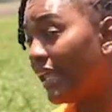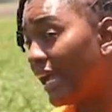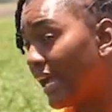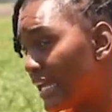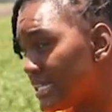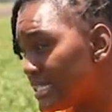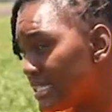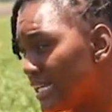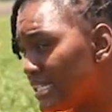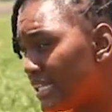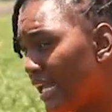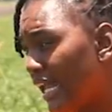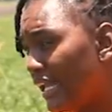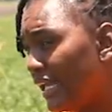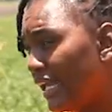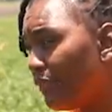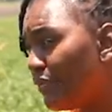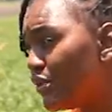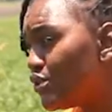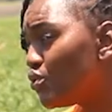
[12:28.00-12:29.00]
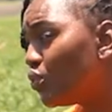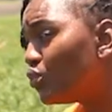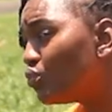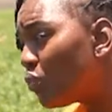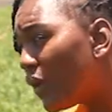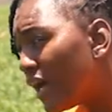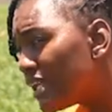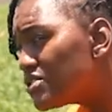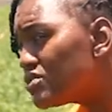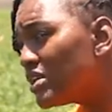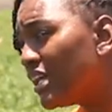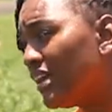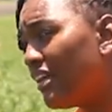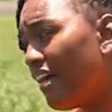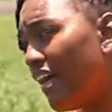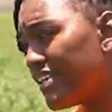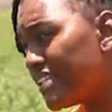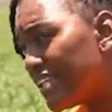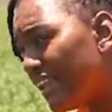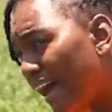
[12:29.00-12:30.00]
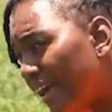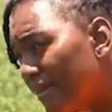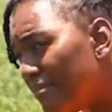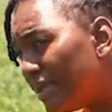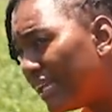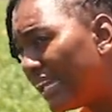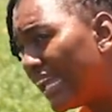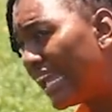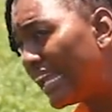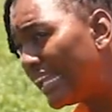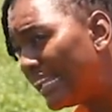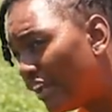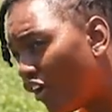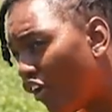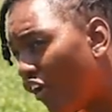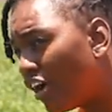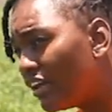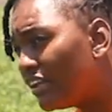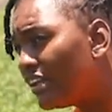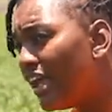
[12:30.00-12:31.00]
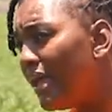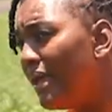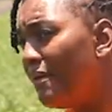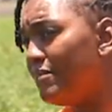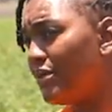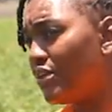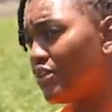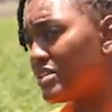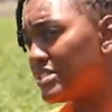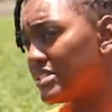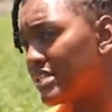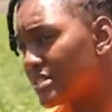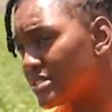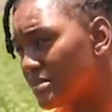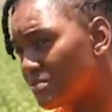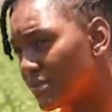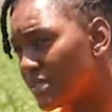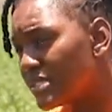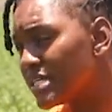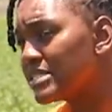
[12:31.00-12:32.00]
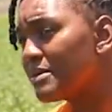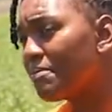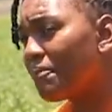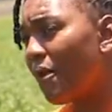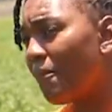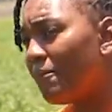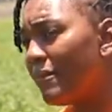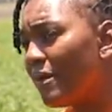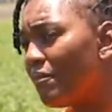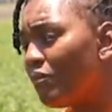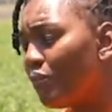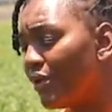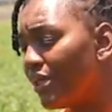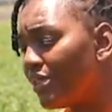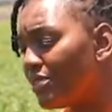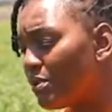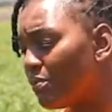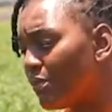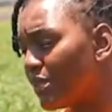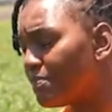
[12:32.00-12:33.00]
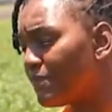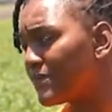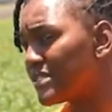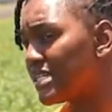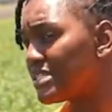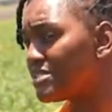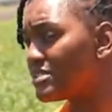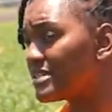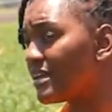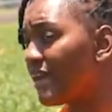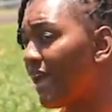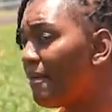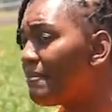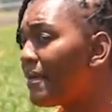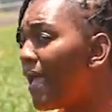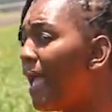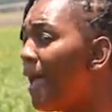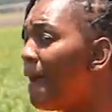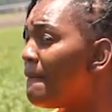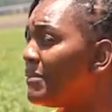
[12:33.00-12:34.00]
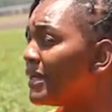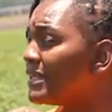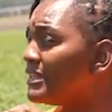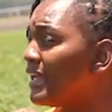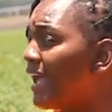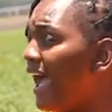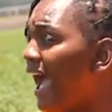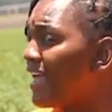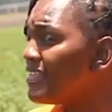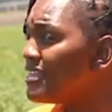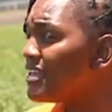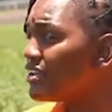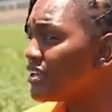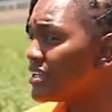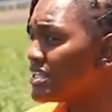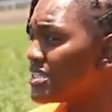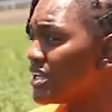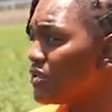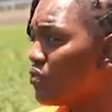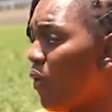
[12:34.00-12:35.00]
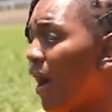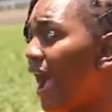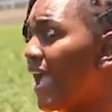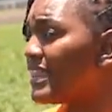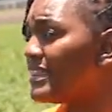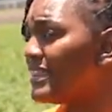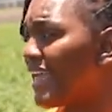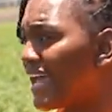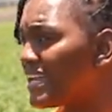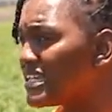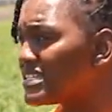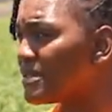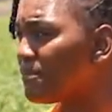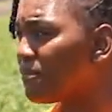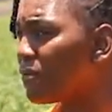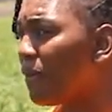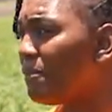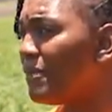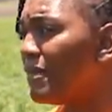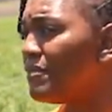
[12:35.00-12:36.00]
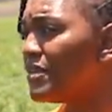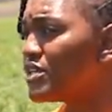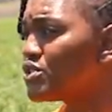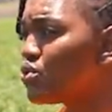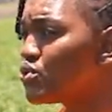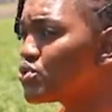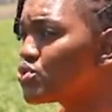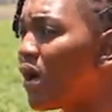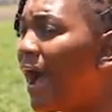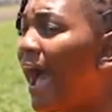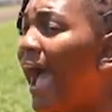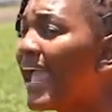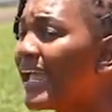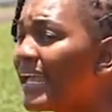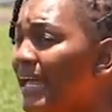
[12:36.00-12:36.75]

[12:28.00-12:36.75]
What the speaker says: like I said earlier, we don't want to encourage liming early on because there's a problem with potato scab. But the other reason why that is a problem, there's also high